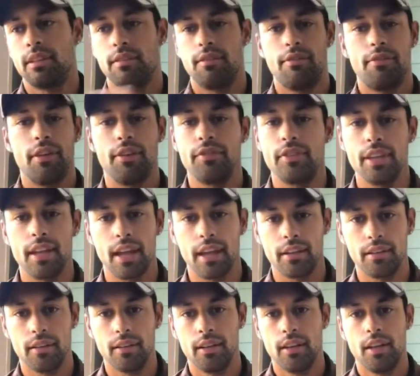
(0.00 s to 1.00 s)

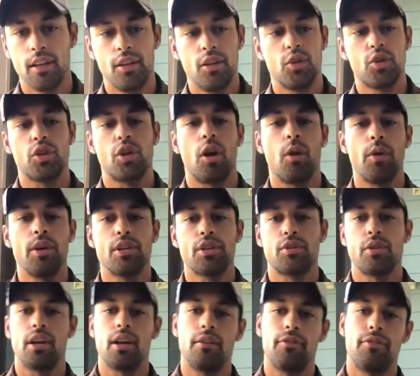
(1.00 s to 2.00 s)
58, you should always
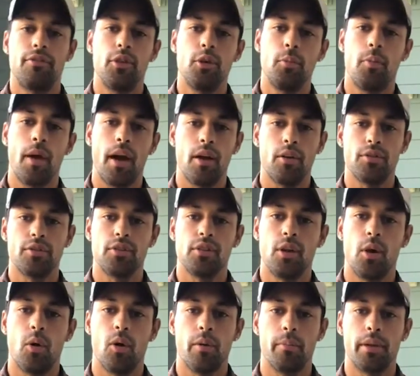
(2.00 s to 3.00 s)
string a few pounds
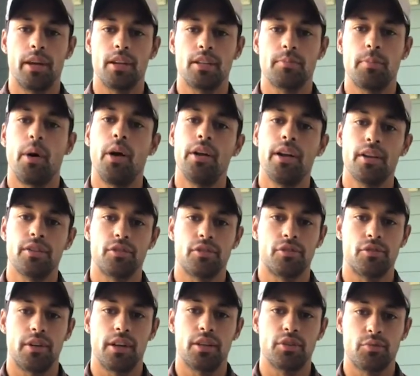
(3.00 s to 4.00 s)
lower because polyester
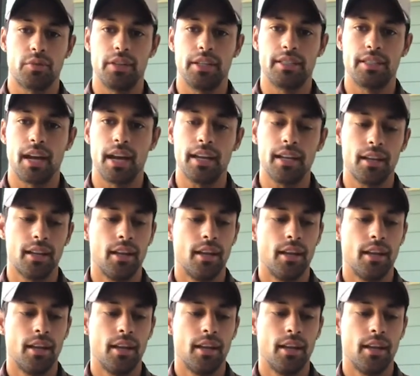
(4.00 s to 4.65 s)
string is really tight